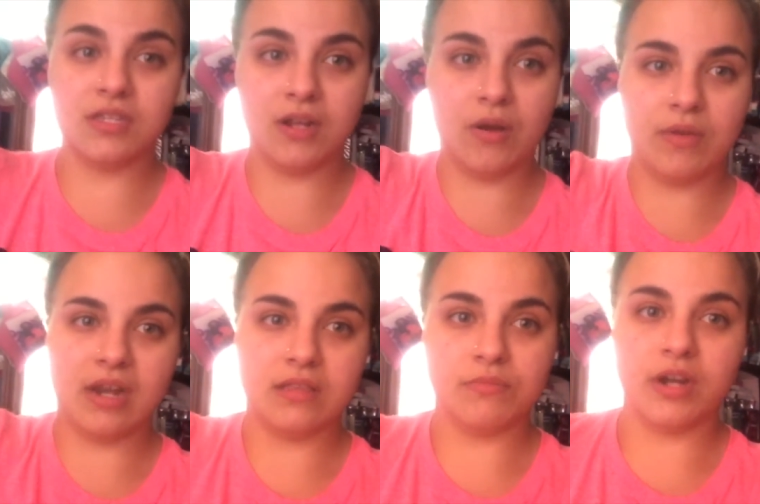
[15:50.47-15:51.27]
you know,
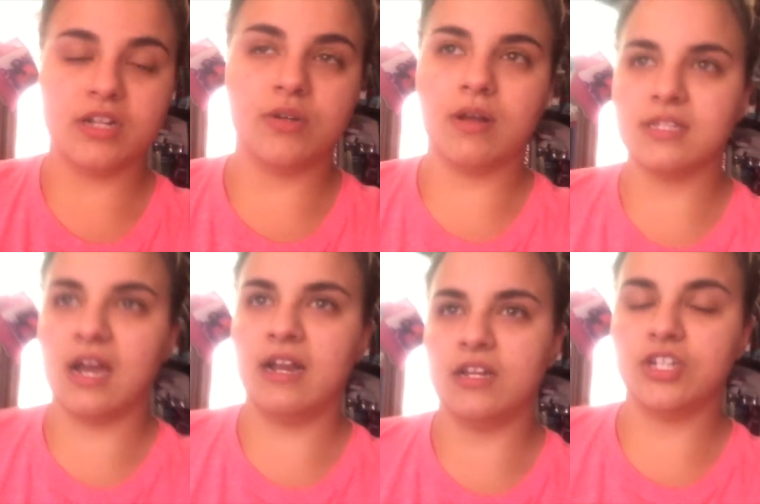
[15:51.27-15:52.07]
getting them ready to go
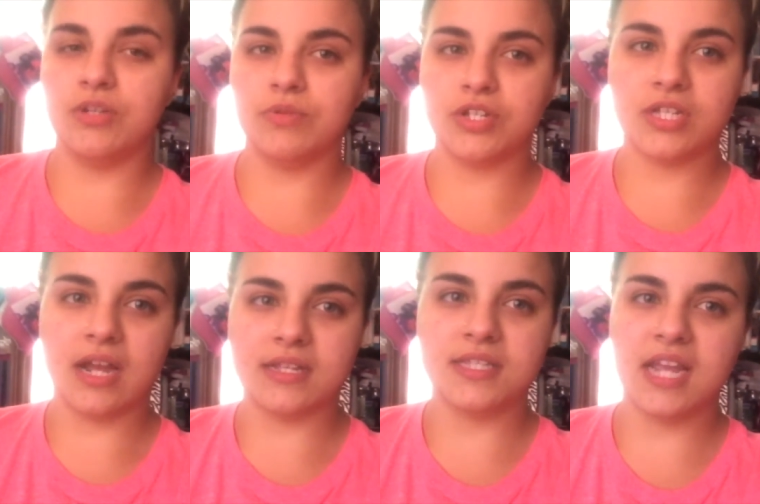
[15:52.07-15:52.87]
outside and she would just
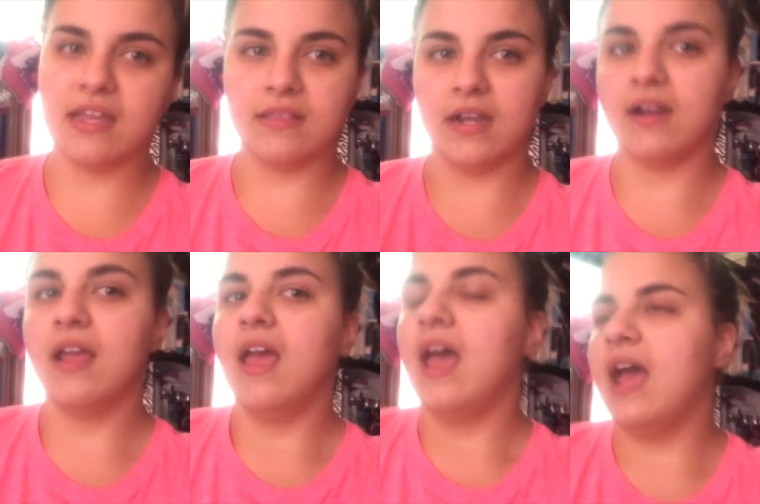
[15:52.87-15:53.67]
kind of stand there
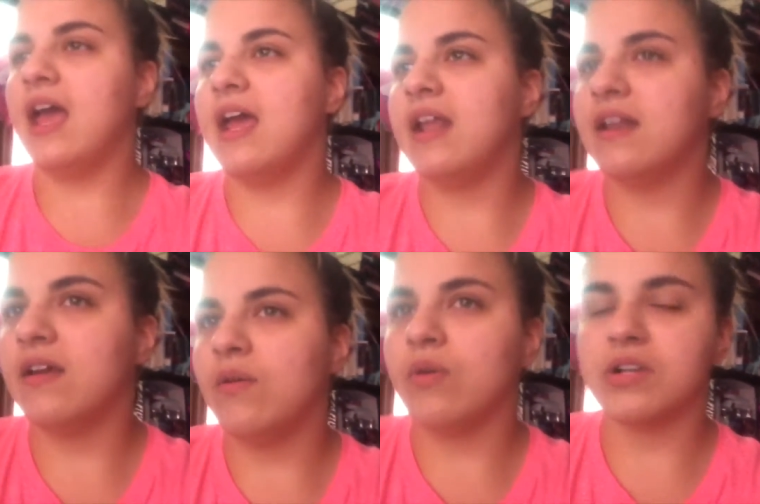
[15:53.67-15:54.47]
and
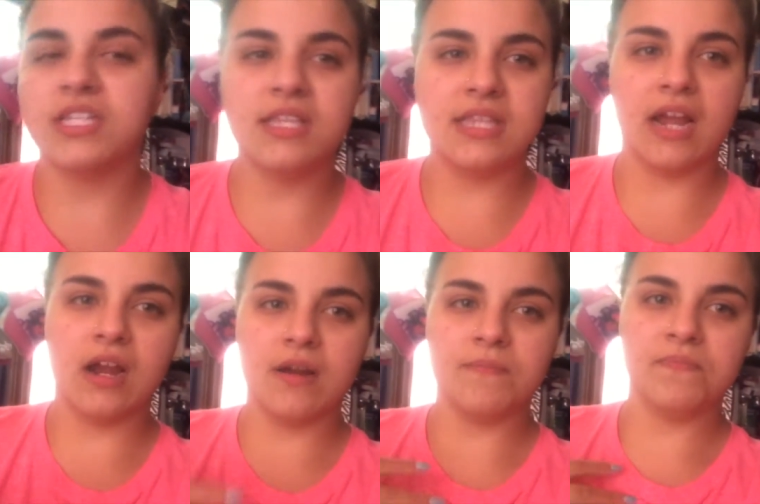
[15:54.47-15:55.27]
or sit
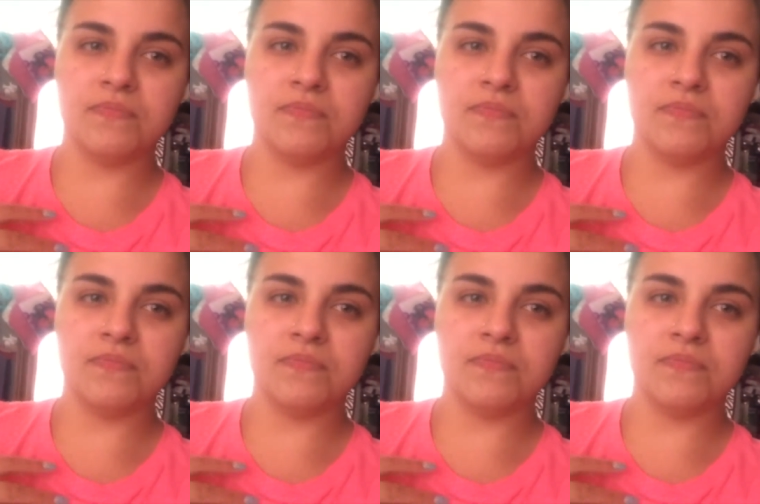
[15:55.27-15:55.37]
there